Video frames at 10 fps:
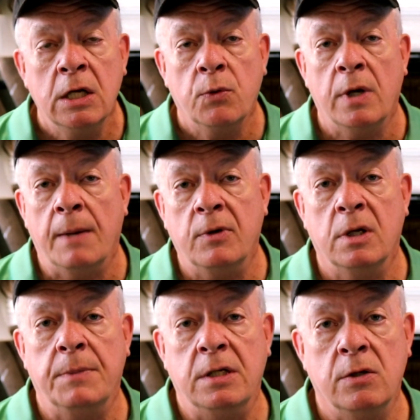when I'm going
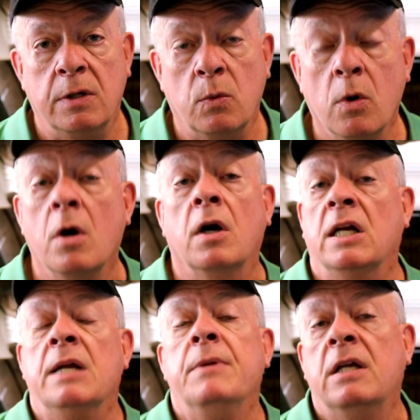to be doing work.
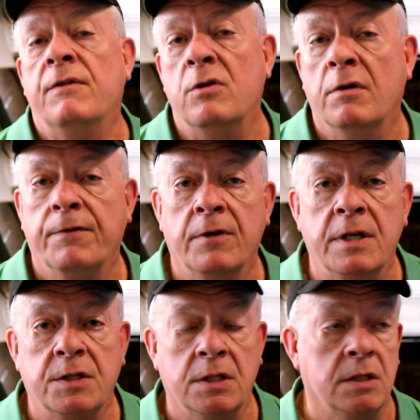Let me give you a for
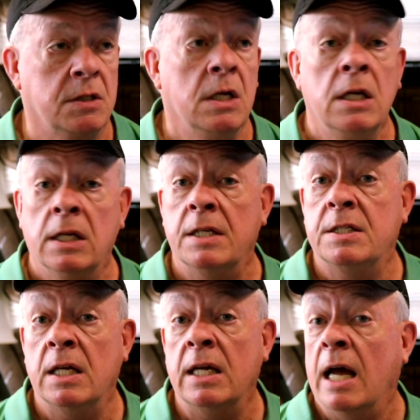instance. Let's
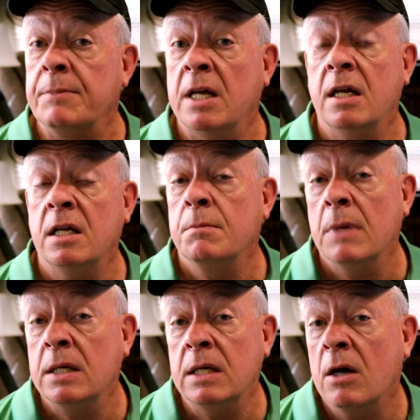say I'm taking
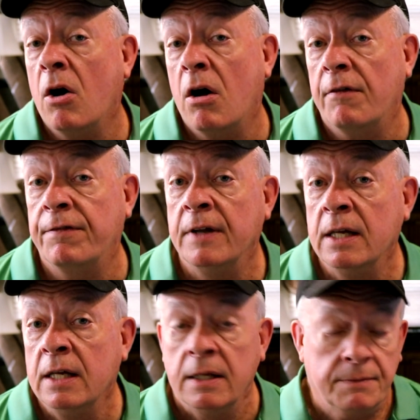Monday off.
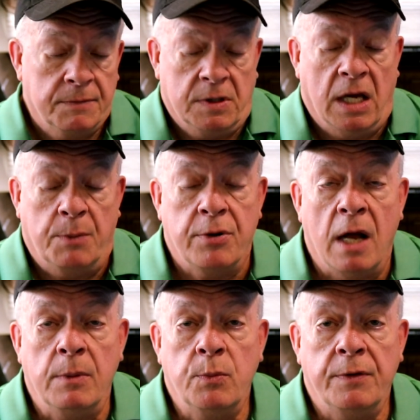Not a
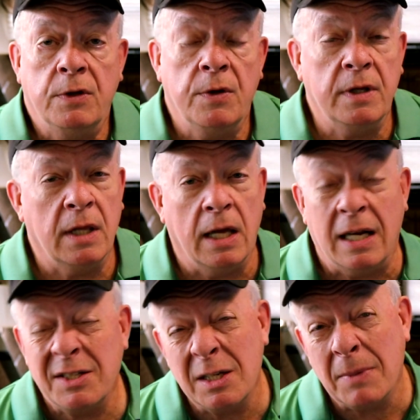problem with doing that. I
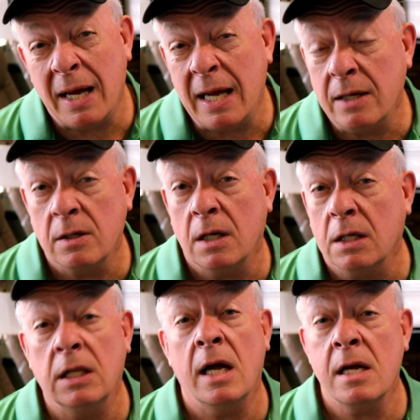still might handle a
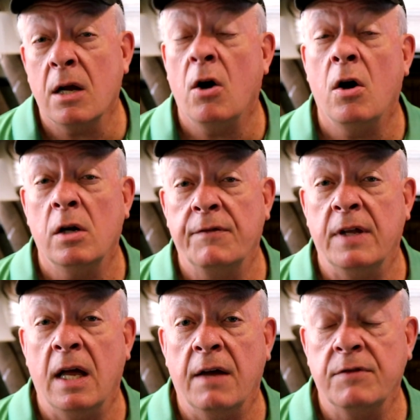client call if
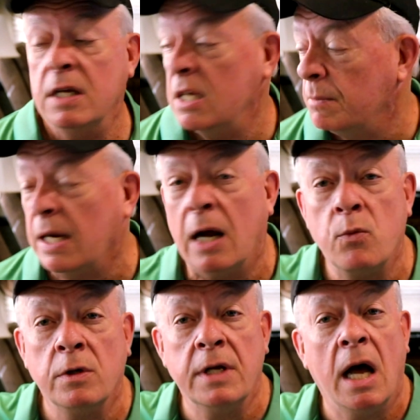they have need, but I
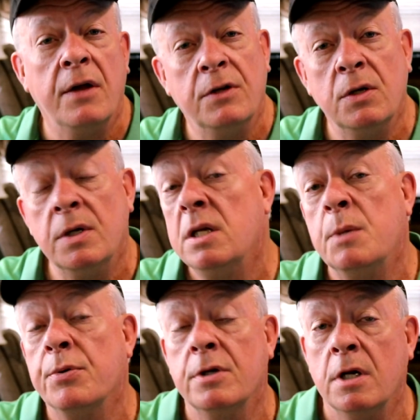will not do any
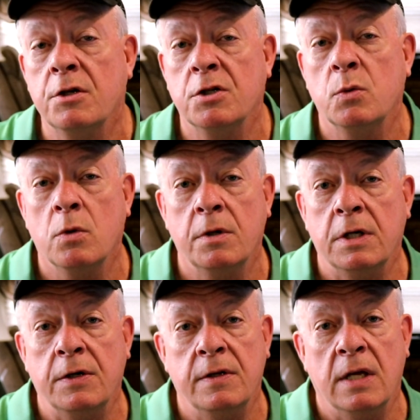production work
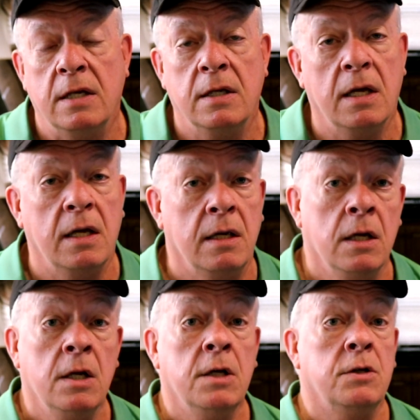during that day.
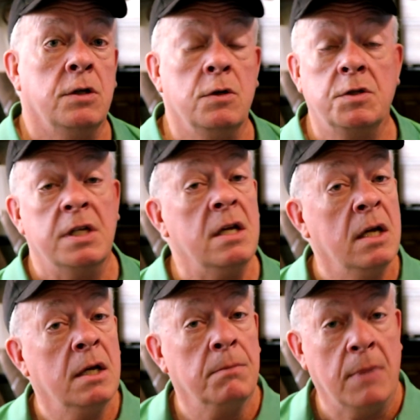Tuesday
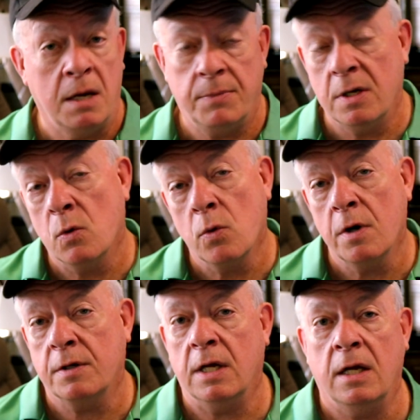might be a
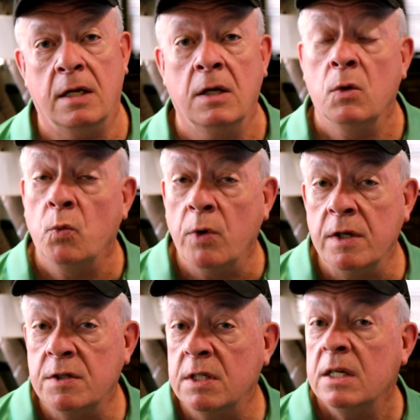work day.
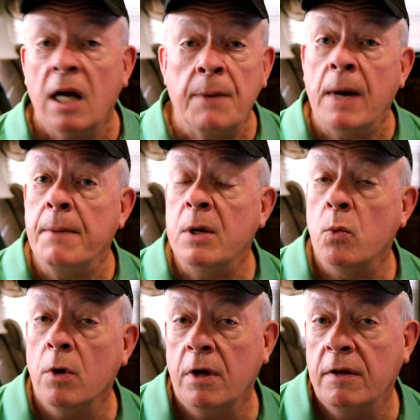Wednesday, I might be
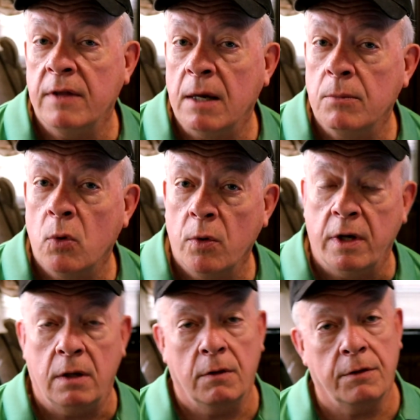working that
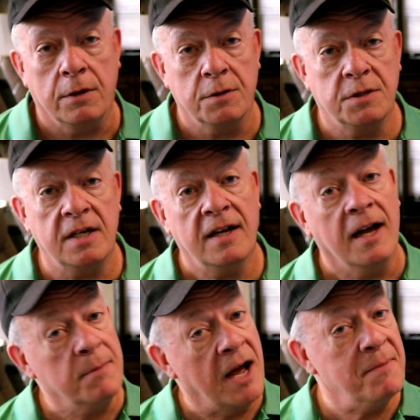morning. Thursday,
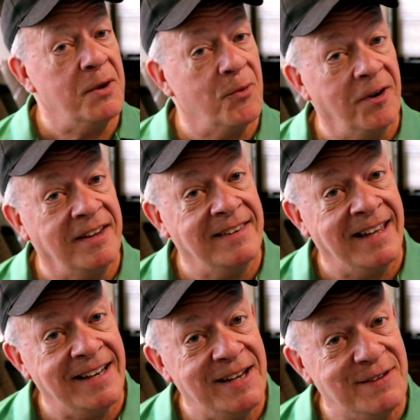I might be working
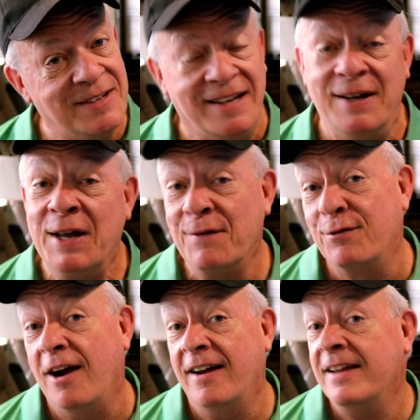that evening.
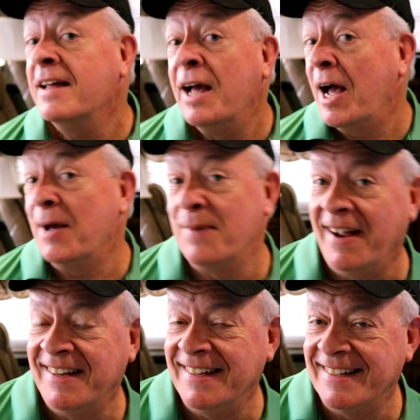Friday, I
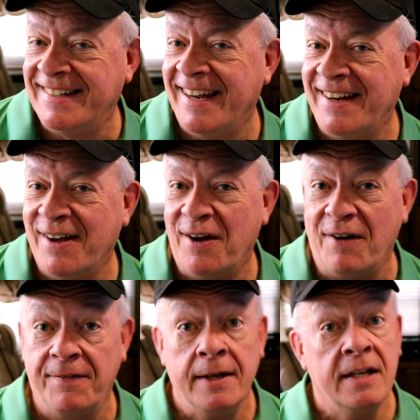might get to take
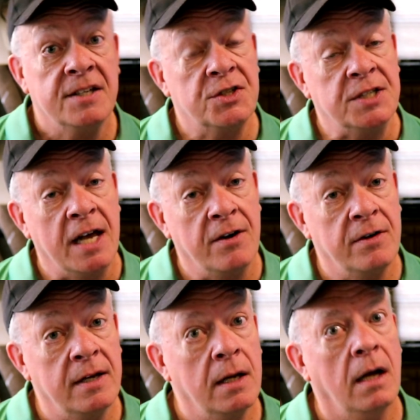off.
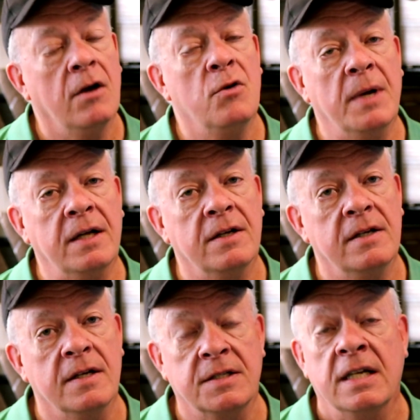Saturday, oh my
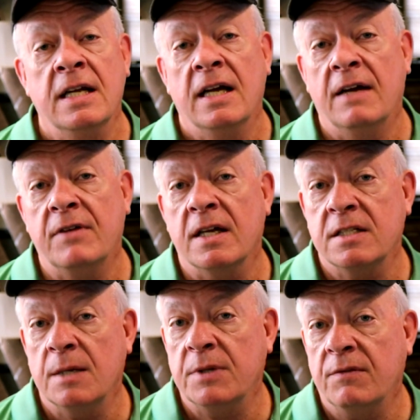goodness, I've got
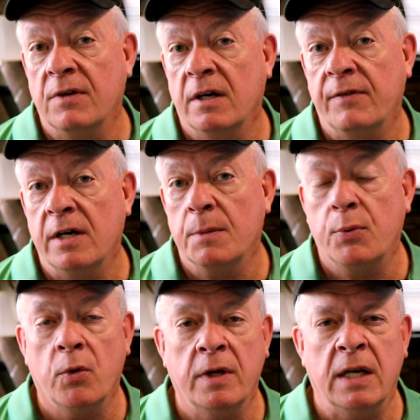something very, very
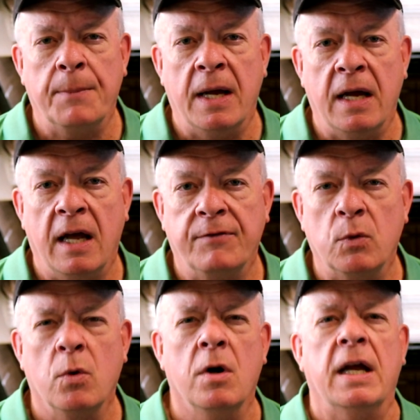important and I might have to
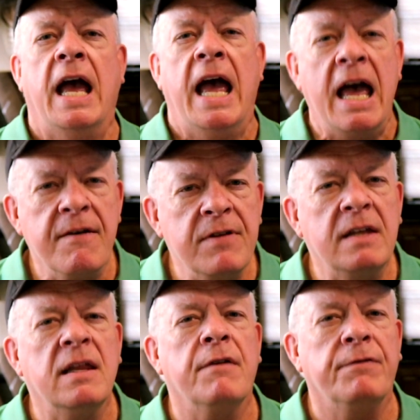work.
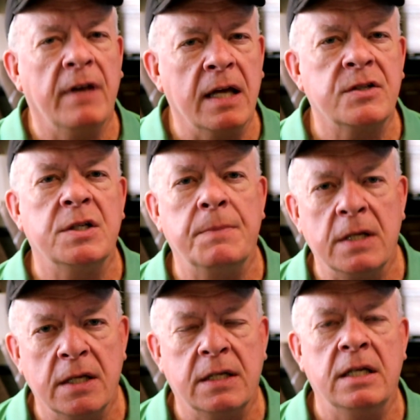Having that
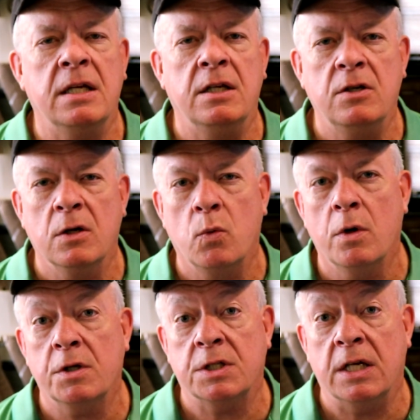flexibility in your
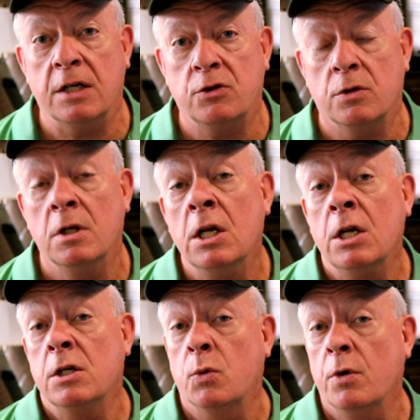work schedule
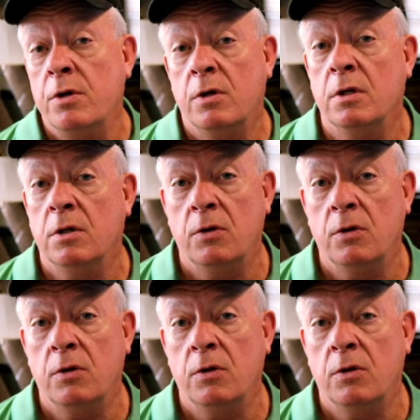to where you can do